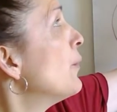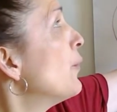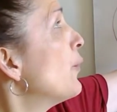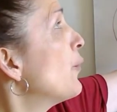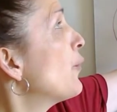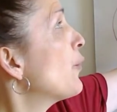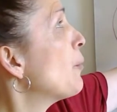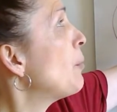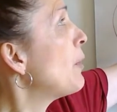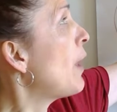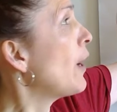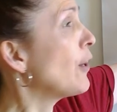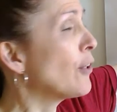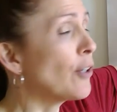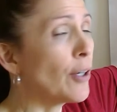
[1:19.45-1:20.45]
The
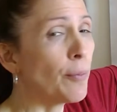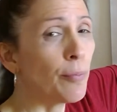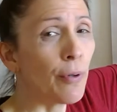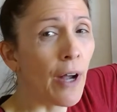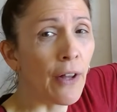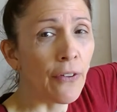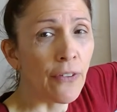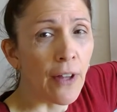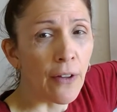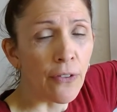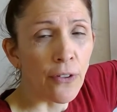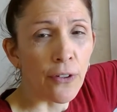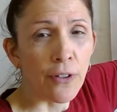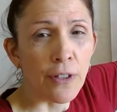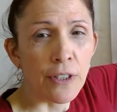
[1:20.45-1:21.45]
supplier or
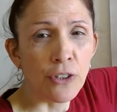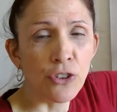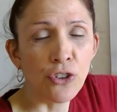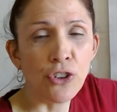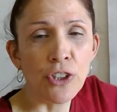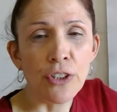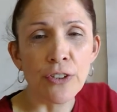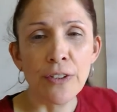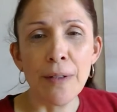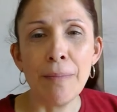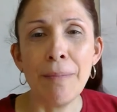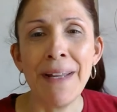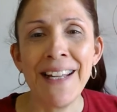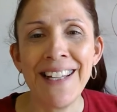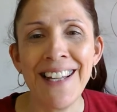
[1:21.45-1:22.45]
processor is just
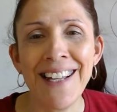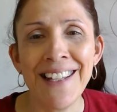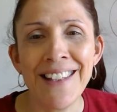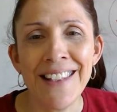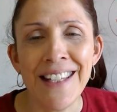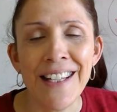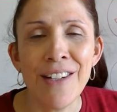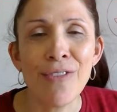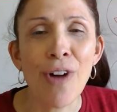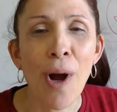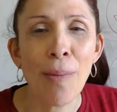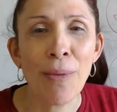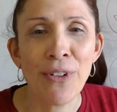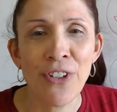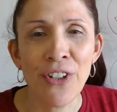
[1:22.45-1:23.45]
making the
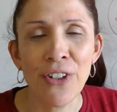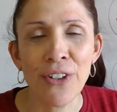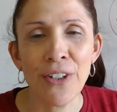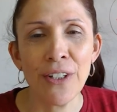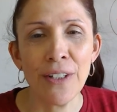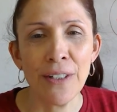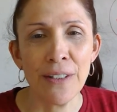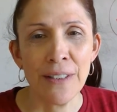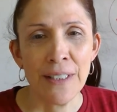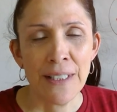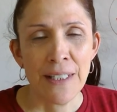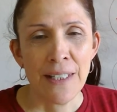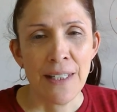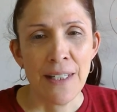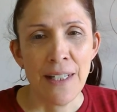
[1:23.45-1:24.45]
raw material
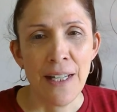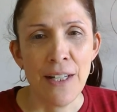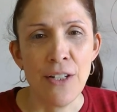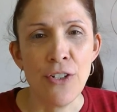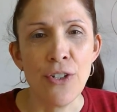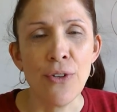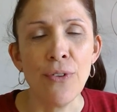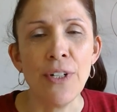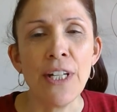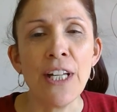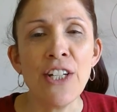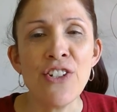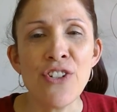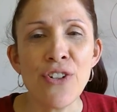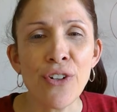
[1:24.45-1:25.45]
into an
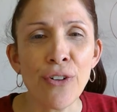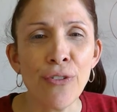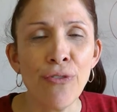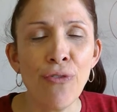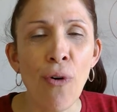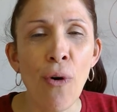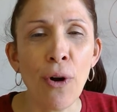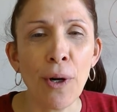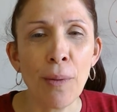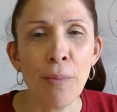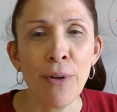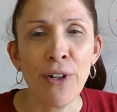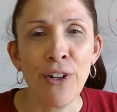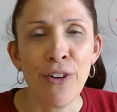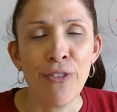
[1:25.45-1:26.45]
easier
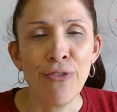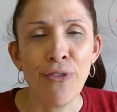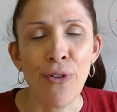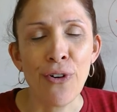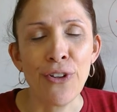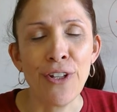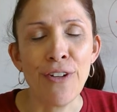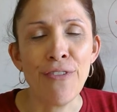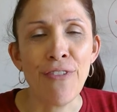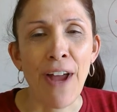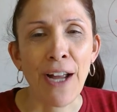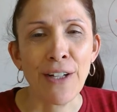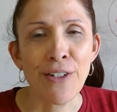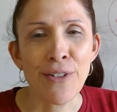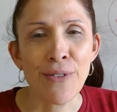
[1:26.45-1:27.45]
form for the
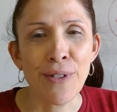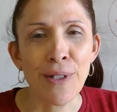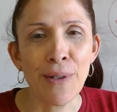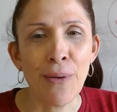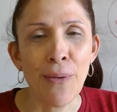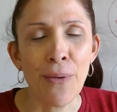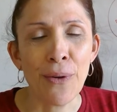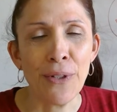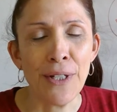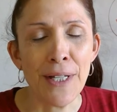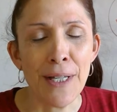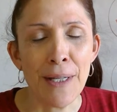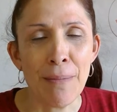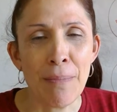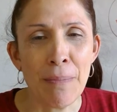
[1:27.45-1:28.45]
factory or
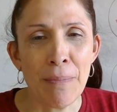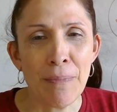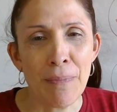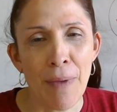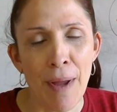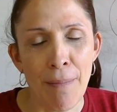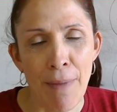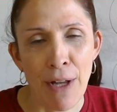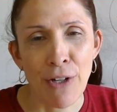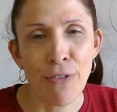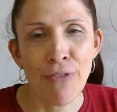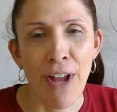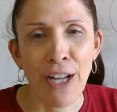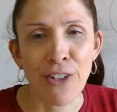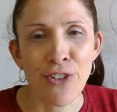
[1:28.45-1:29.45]
the
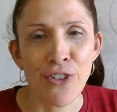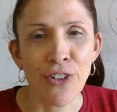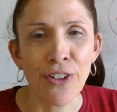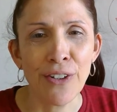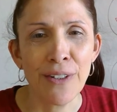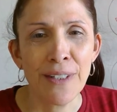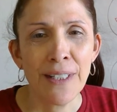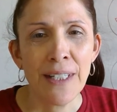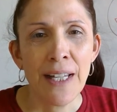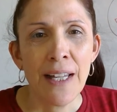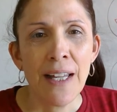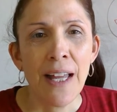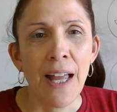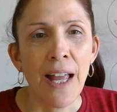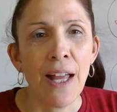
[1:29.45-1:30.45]
manufacturer.
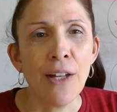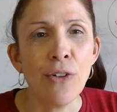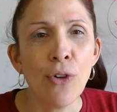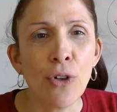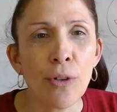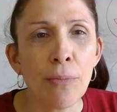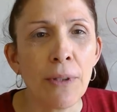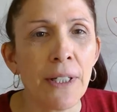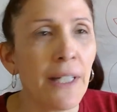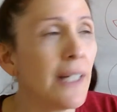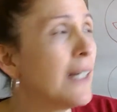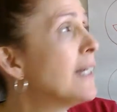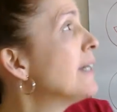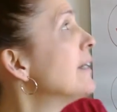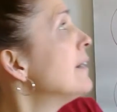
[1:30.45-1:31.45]
And
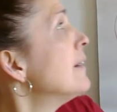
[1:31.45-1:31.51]
normally